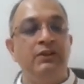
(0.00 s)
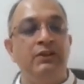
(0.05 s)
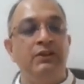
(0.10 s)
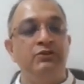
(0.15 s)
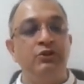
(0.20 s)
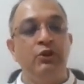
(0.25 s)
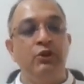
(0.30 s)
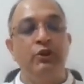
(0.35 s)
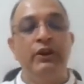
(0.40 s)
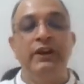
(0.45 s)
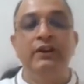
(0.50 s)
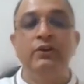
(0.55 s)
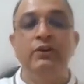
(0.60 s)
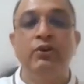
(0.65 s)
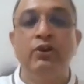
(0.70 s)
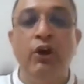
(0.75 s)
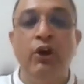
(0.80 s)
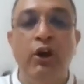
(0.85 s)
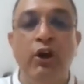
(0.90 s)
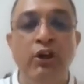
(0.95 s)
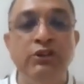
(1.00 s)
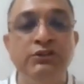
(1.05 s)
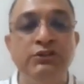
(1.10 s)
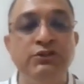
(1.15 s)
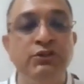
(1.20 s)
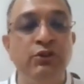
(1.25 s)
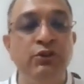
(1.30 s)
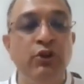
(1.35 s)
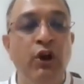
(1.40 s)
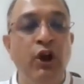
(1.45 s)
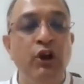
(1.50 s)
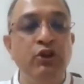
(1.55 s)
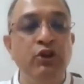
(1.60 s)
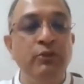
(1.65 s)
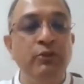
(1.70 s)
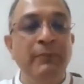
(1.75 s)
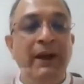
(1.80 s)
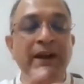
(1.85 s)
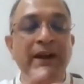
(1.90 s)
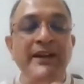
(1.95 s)
So looking good also
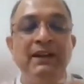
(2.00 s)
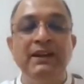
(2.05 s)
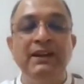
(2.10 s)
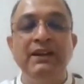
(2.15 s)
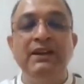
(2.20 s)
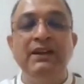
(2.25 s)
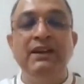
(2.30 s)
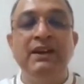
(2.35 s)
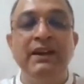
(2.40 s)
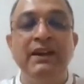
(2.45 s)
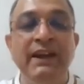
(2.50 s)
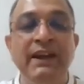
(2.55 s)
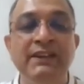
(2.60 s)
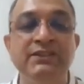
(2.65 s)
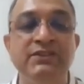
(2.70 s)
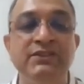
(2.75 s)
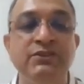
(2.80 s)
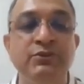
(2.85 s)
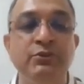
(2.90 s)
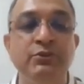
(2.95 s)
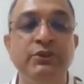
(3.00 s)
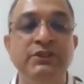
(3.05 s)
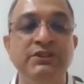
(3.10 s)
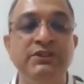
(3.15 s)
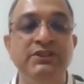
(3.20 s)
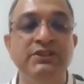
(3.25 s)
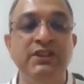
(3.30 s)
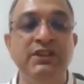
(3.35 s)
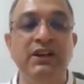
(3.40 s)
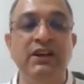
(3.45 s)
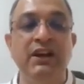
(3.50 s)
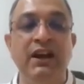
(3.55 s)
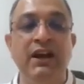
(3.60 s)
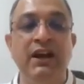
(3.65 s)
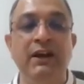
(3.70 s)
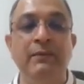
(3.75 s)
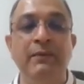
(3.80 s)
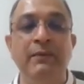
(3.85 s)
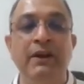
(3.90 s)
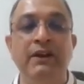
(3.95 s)
automatically connects to
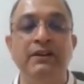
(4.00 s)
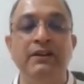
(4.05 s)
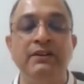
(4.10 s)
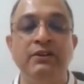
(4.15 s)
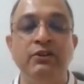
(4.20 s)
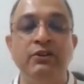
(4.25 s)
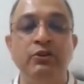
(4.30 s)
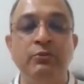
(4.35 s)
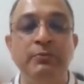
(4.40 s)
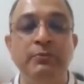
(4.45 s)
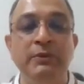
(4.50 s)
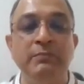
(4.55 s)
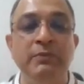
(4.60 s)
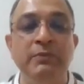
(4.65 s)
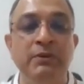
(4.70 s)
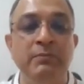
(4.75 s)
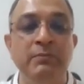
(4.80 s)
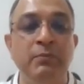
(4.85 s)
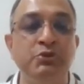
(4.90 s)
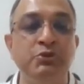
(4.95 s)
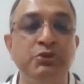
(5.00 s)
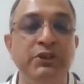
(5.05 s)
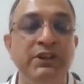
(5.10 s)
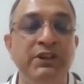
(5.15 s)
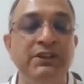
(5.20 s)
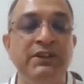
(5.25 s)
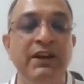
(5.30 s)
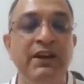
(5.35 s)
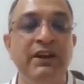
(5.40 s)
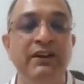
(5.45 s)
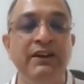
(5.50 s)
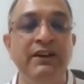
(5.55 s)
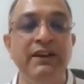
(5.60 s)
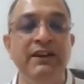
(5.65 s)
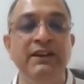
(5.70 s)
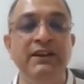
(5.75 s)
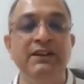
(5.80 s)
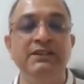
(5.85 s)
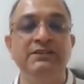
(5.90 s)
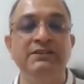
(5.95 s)
Instagram and you know people posting their
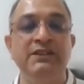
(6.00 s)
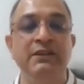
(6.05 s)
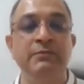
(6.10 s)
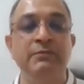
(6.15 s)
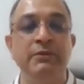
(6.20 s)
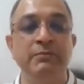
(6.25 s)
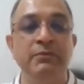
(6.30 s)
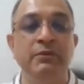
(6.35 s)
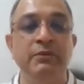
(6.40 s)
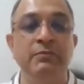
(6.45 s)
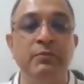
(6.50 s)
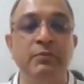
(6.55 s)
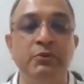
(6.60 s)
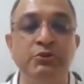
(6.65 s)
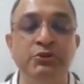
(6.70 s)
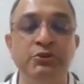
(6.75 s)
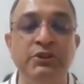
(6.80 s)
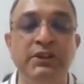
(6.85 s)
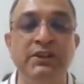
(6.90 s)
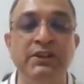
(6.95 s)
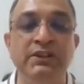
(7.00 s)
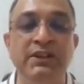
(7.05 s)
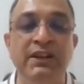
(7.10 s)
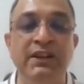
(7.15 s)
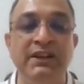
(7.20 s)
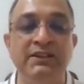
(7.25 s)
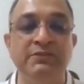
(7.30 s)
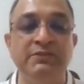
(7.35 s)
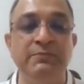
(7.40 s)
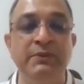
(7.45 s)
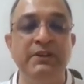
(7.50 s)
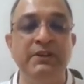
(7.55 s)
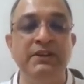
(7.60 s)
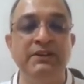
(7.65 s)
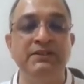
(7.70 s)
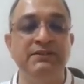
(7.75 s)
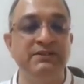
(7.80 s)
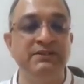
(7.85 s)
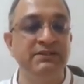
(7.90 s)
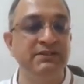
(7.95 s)
reels and people posting their
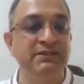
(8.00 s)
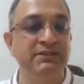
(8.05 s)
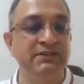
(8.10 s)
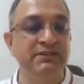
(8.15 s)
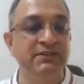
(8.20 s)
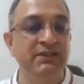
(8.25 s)
experiences,